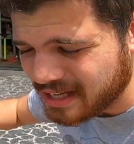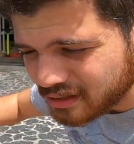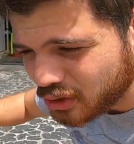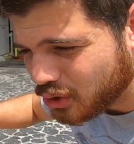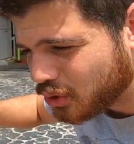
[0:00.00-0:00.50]

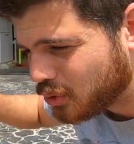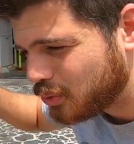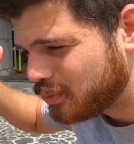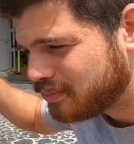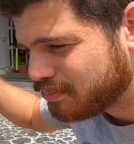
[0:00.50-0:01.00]

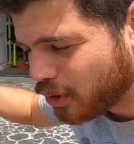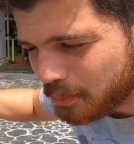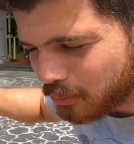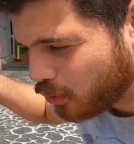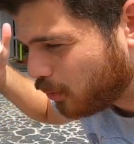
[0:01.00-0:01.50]
yellow,
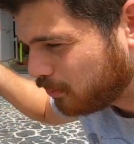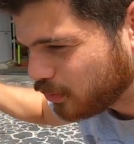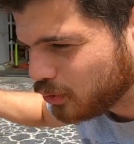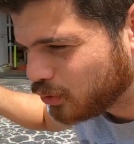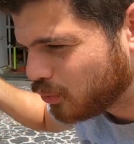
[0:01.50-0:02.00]
purple,
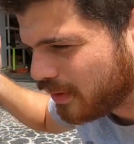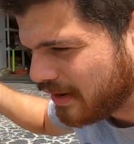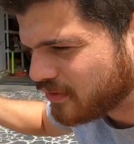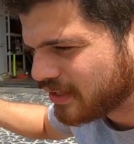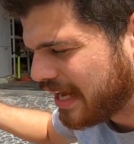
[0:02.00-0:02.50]
blue,
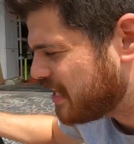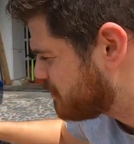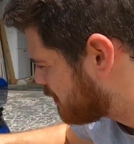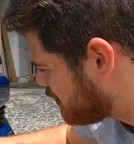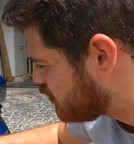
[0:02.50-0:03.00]
whatever the
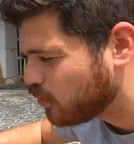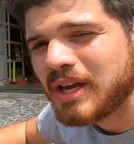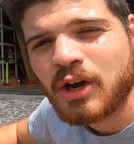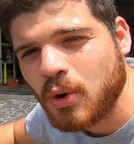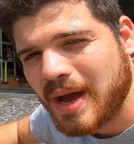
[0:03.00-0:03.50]
case may be, you
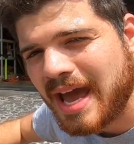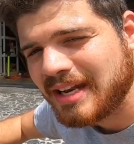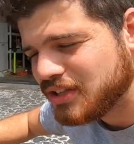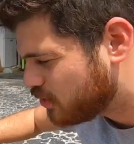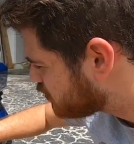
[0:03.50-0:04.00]
can go
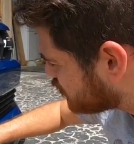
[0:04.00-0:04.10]
ahead and do